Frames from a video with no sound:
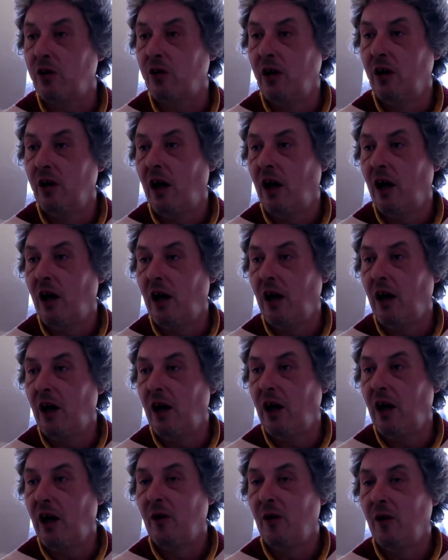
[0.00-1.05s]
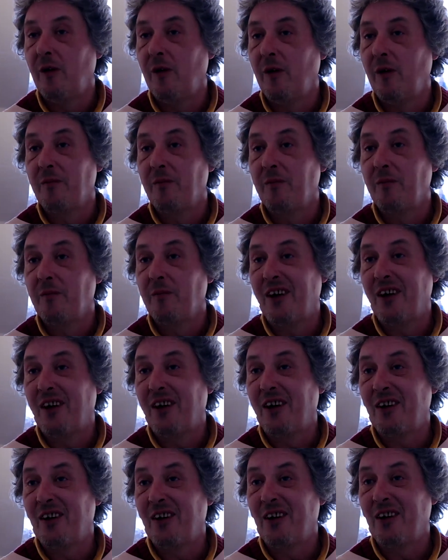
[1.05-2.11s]
What they do is
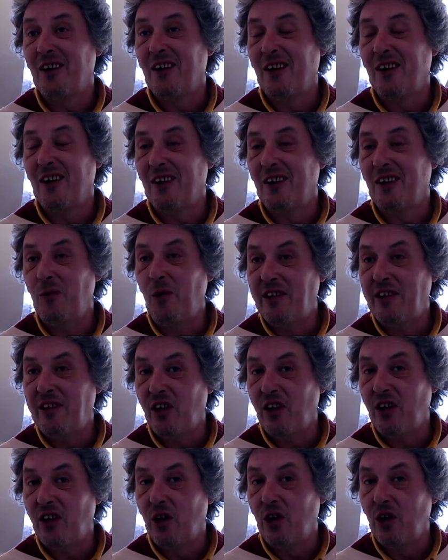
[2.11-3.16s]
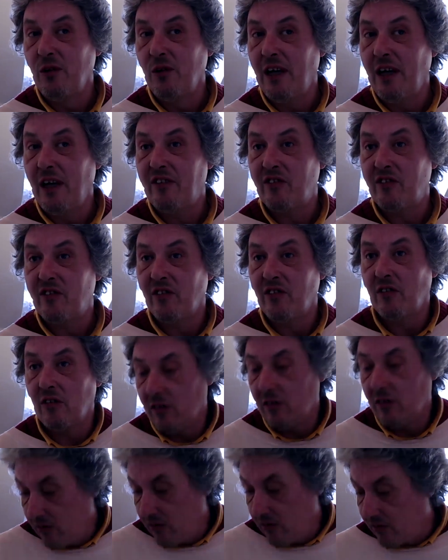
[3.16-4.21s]
they drink alcohol and
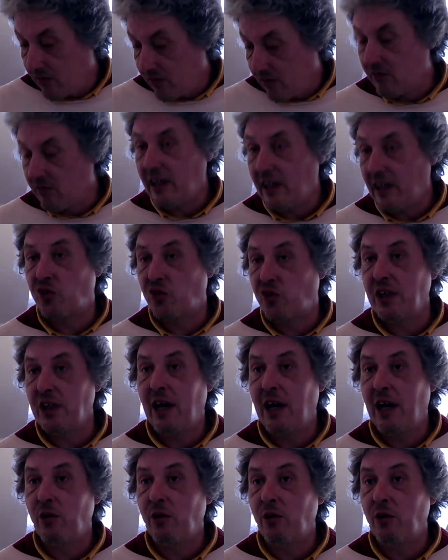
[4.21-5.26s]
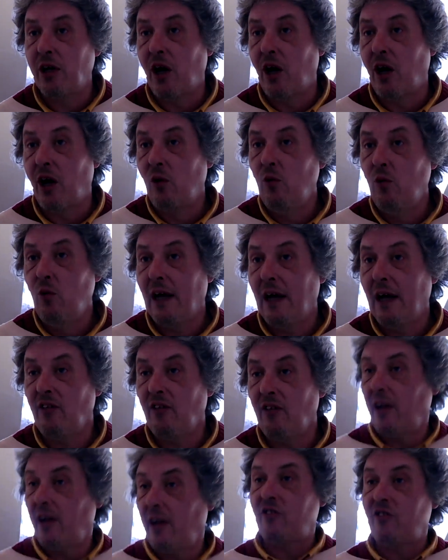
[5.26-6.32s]
smoke cannabis. That's what shaman do,
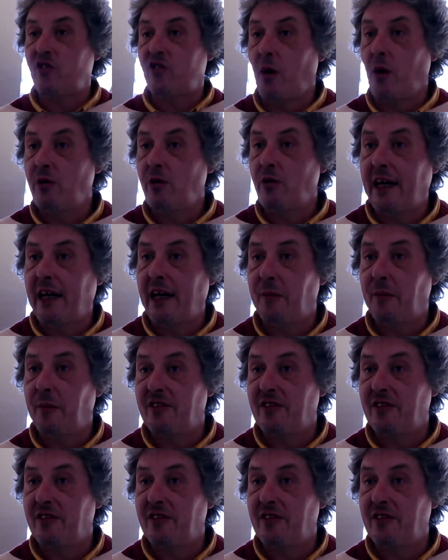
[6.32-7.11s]
you know.